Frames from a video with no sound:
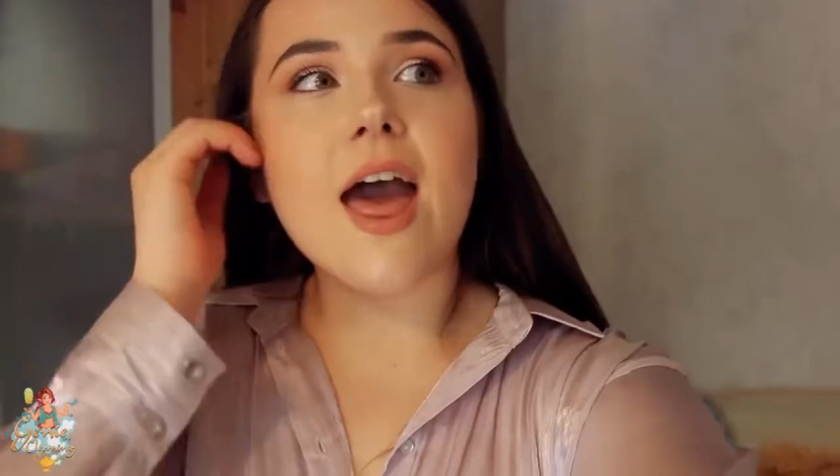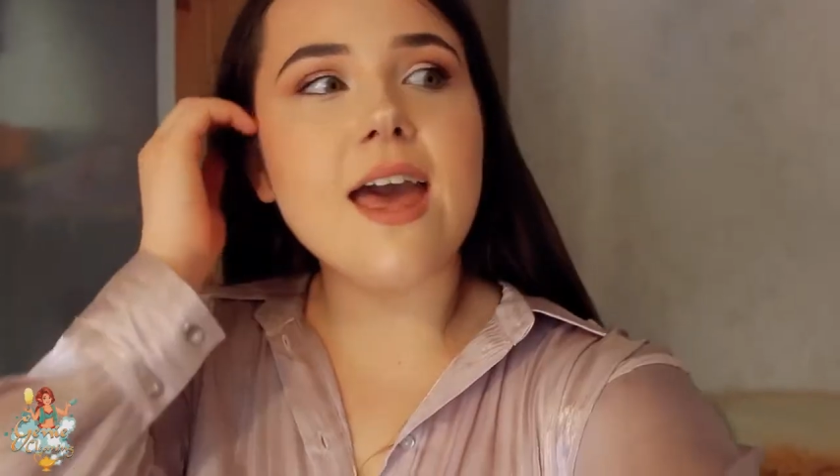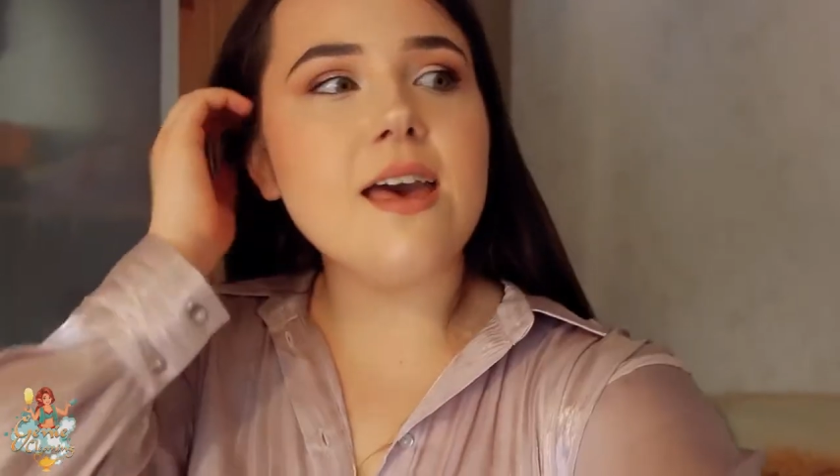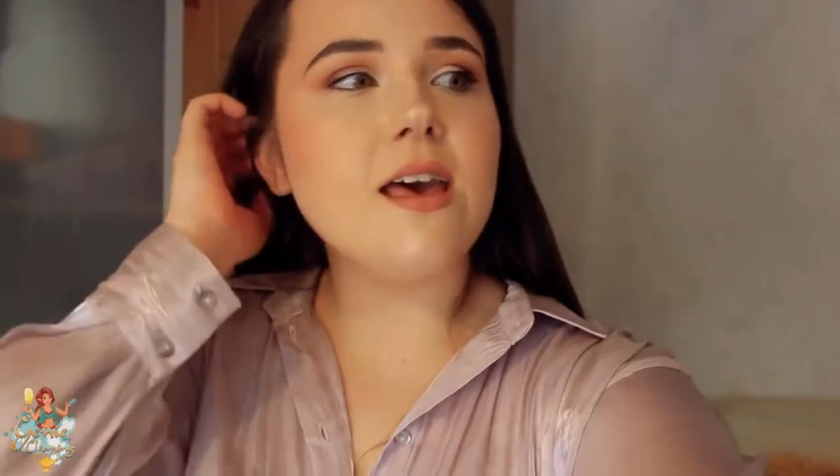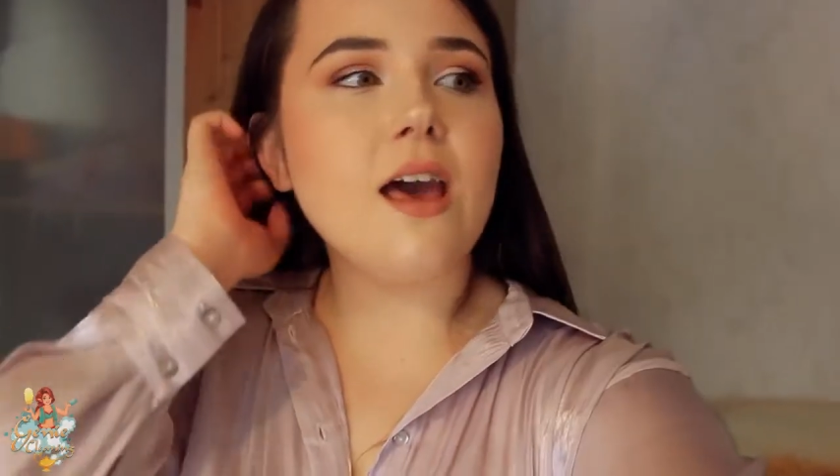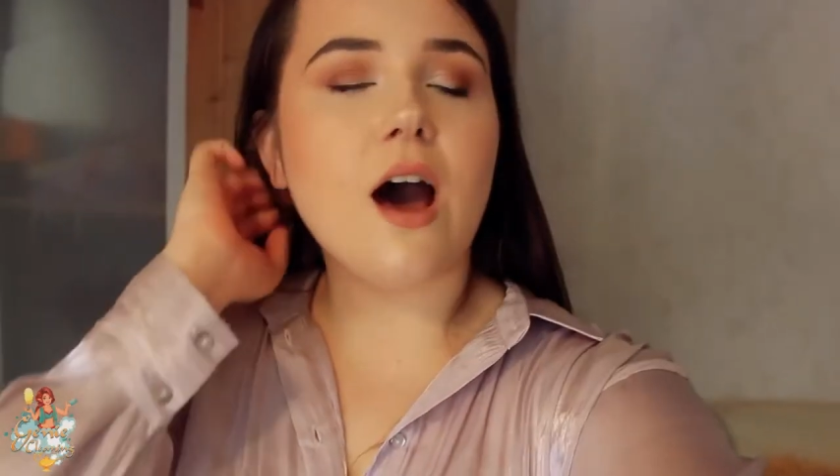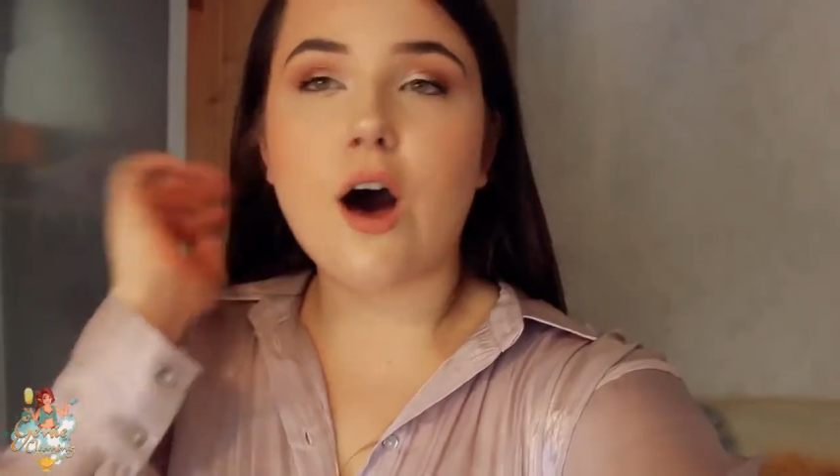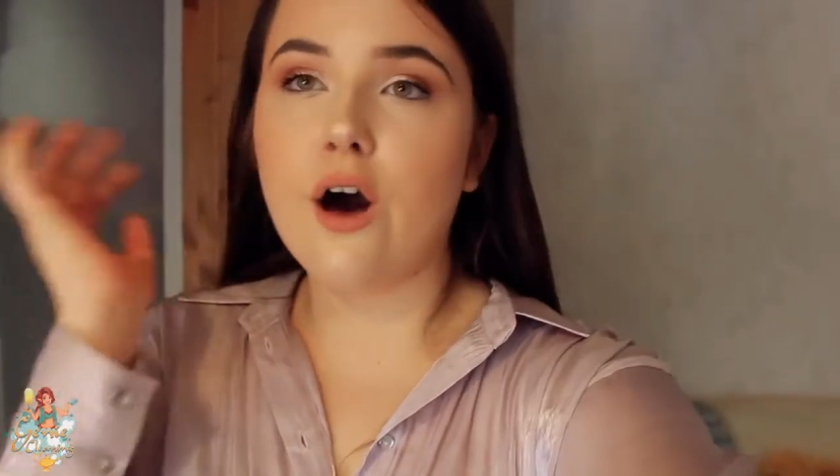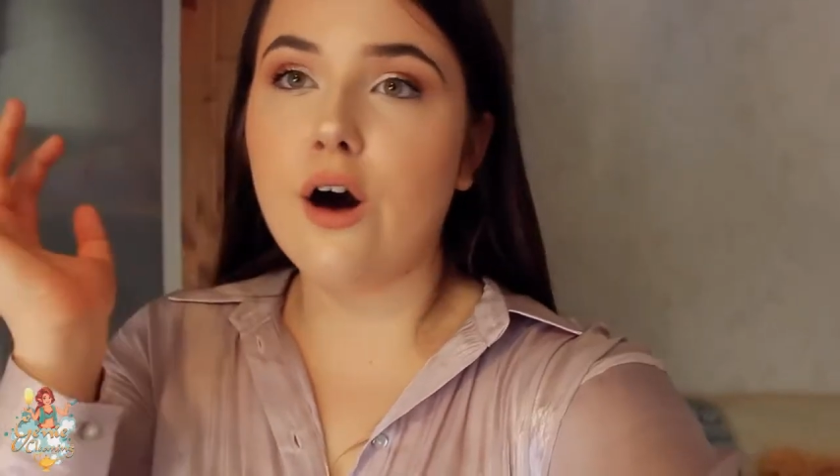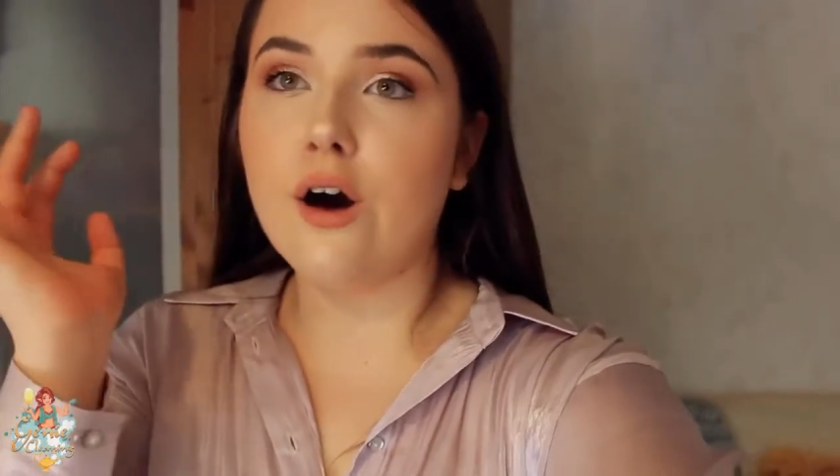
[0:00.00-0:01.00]
They
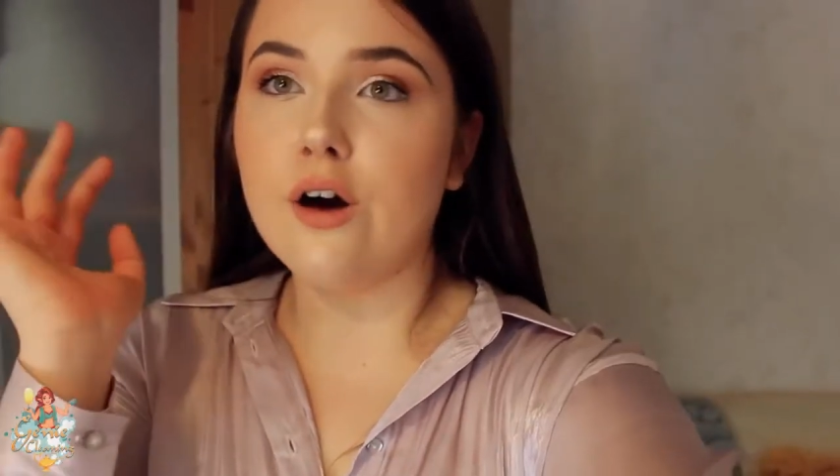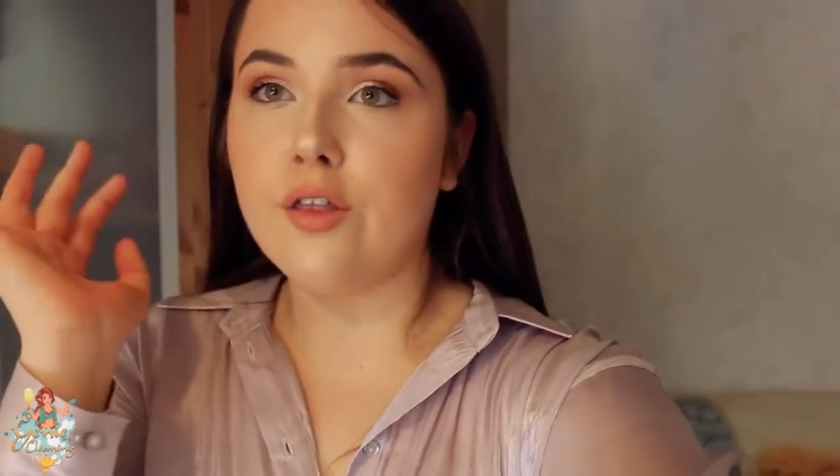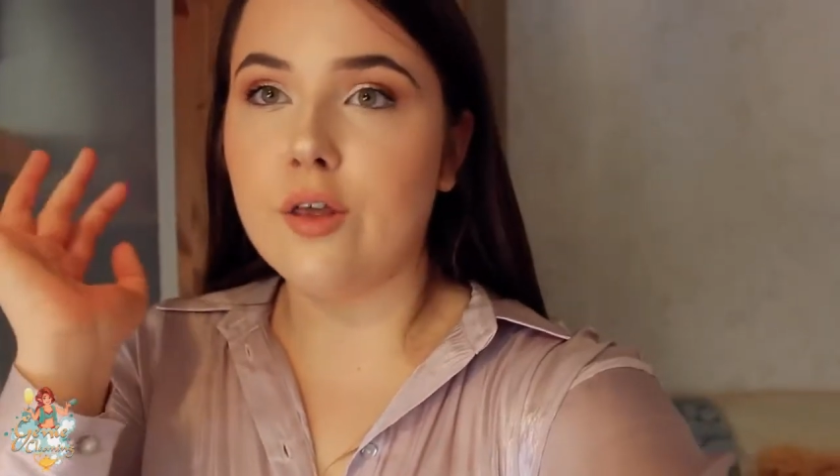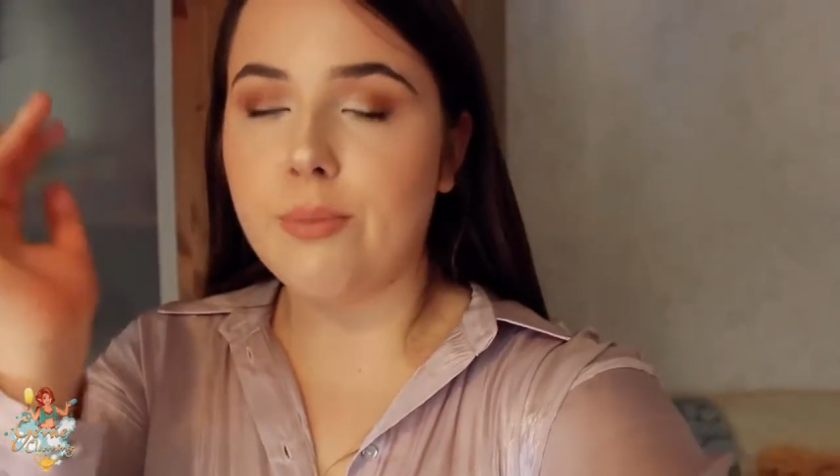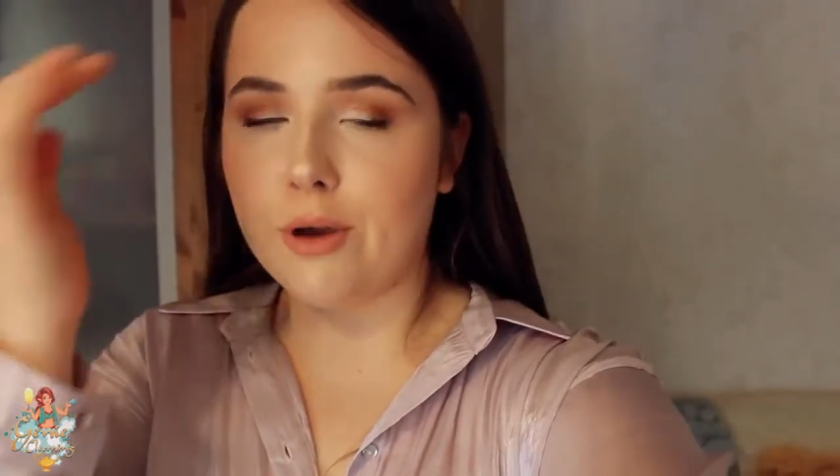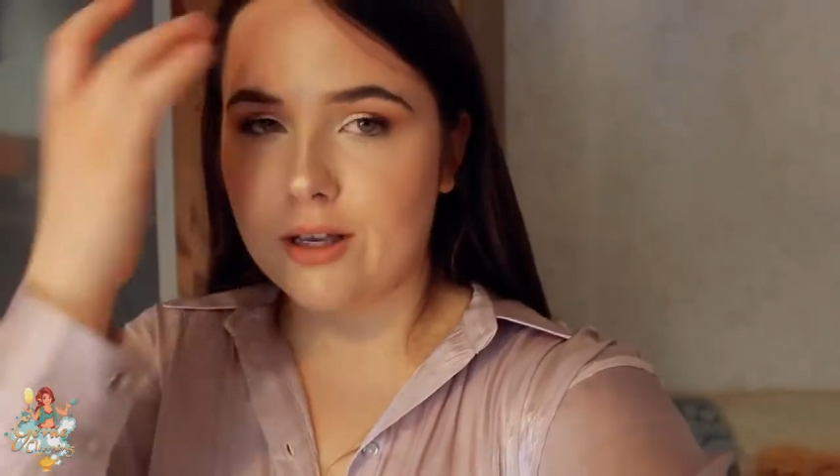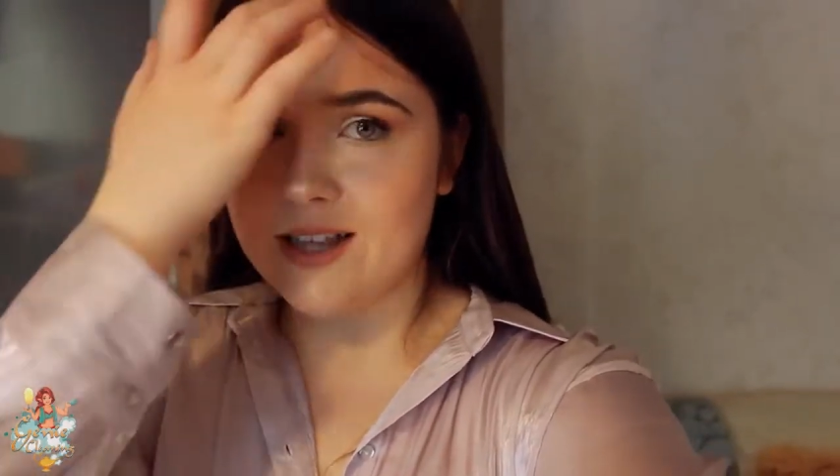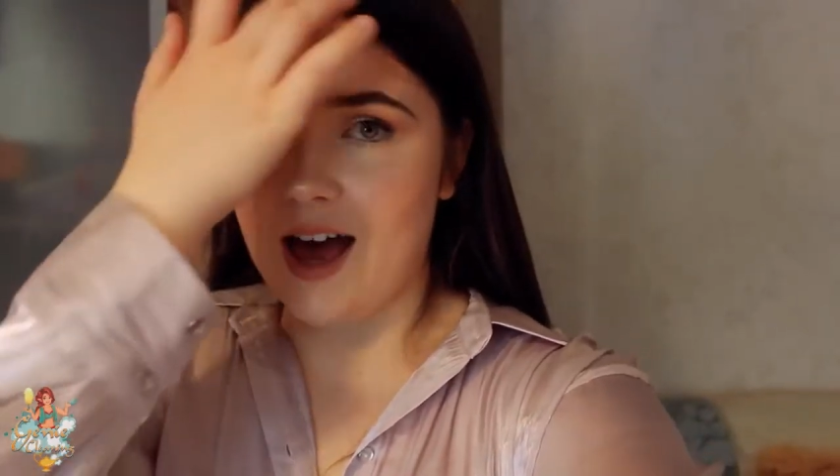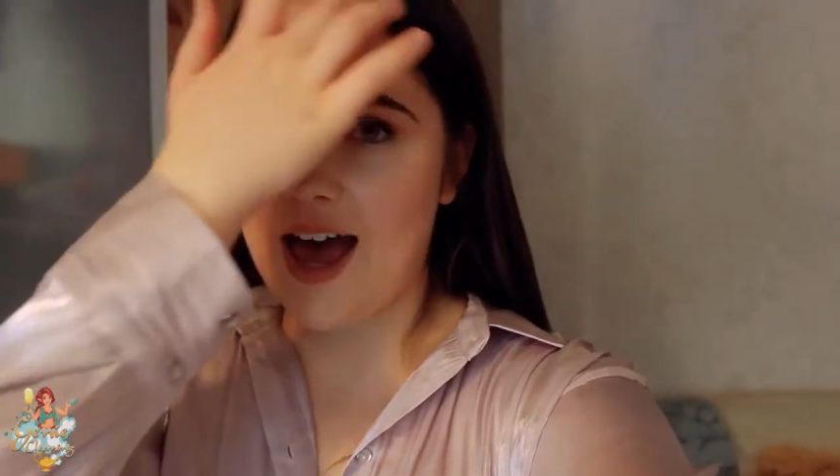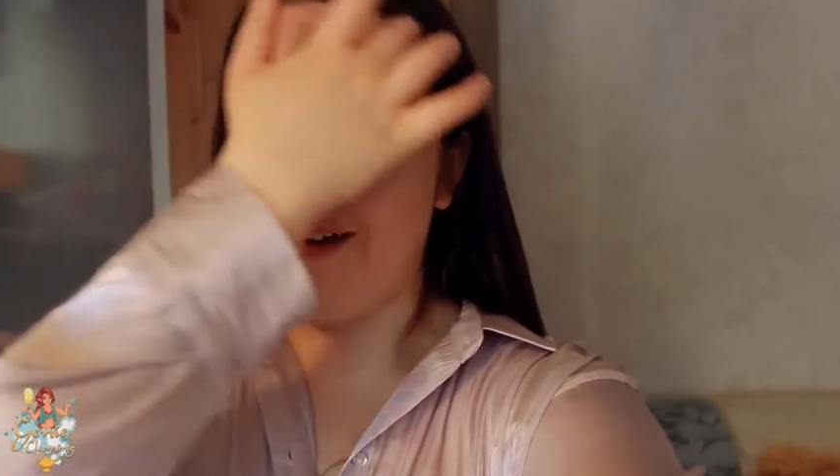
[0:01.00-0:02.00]
are the books
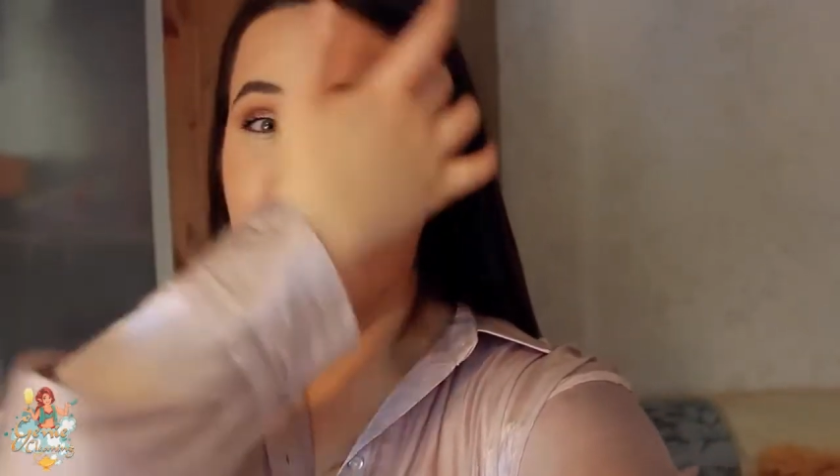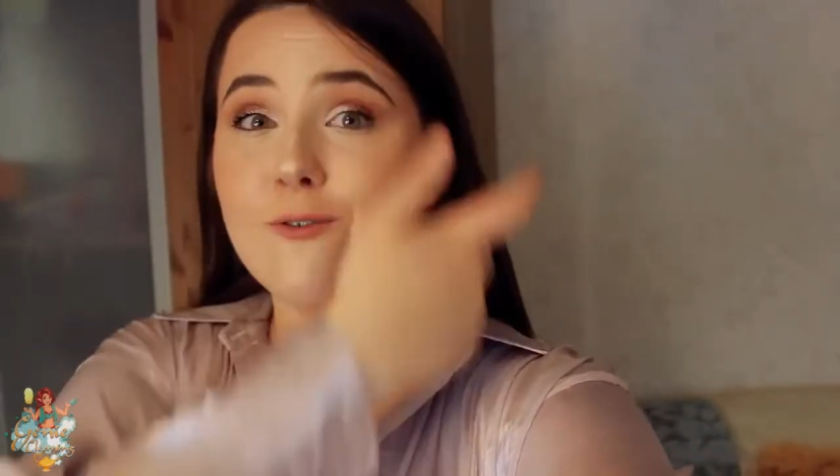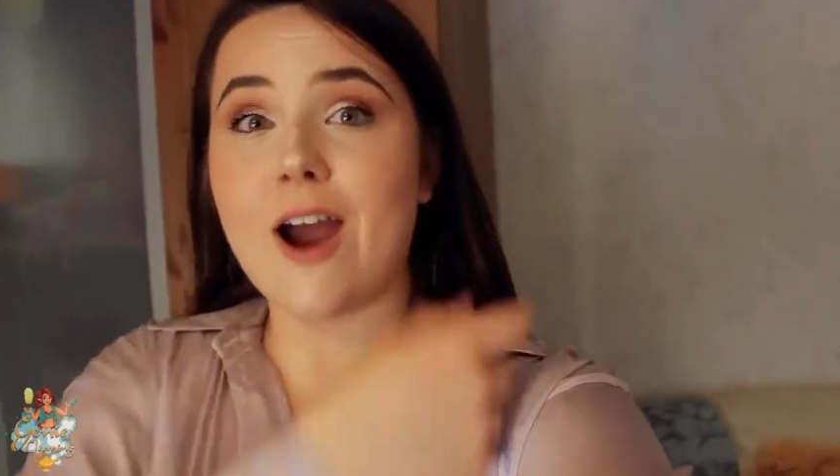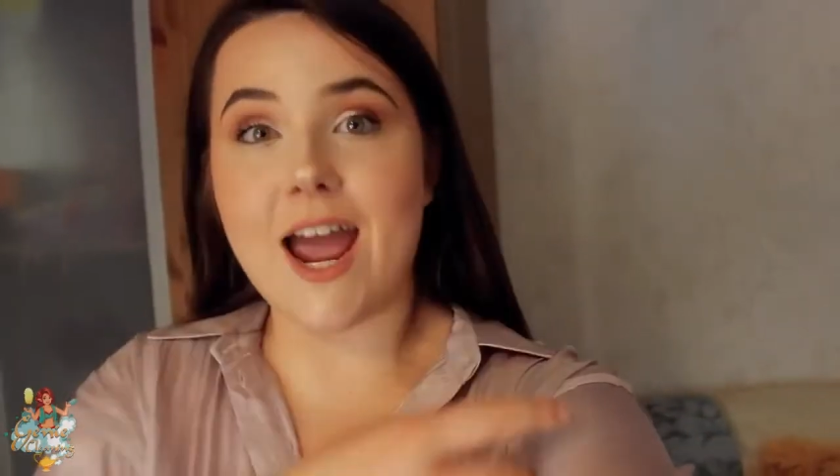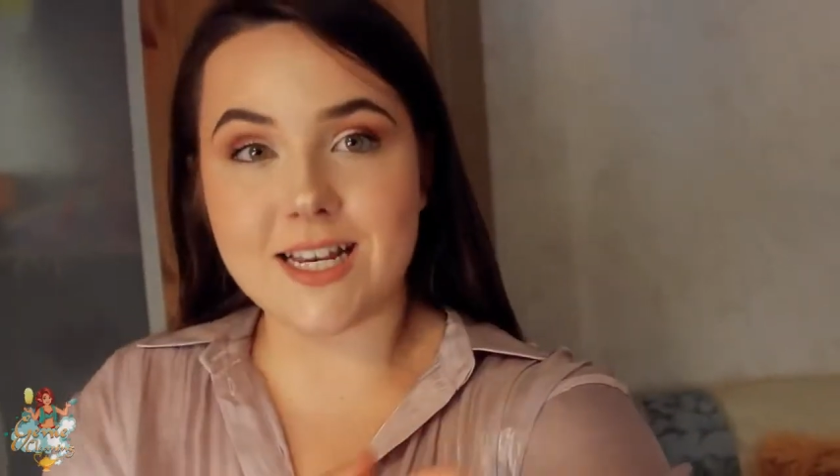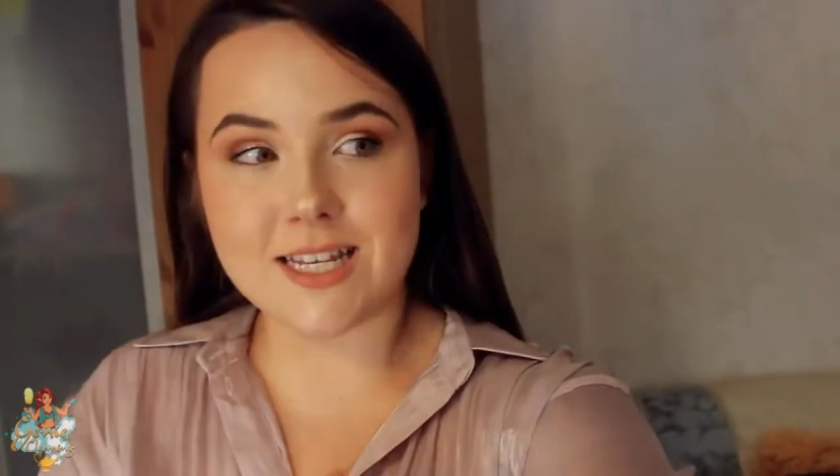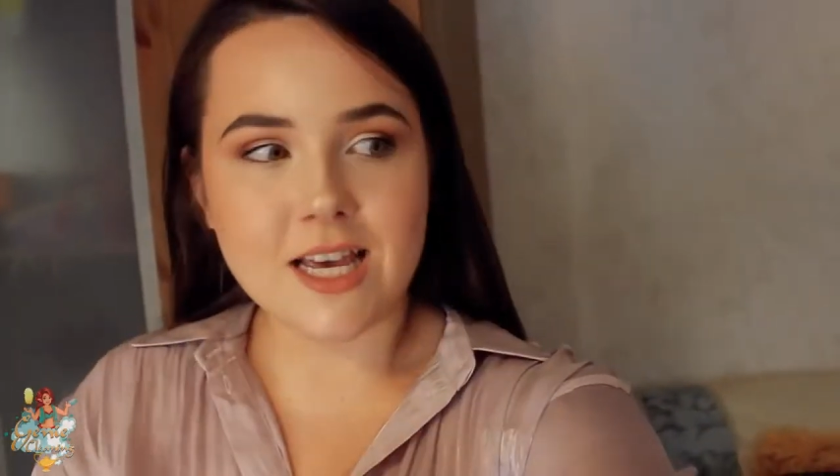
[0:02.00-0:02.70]
that I have read,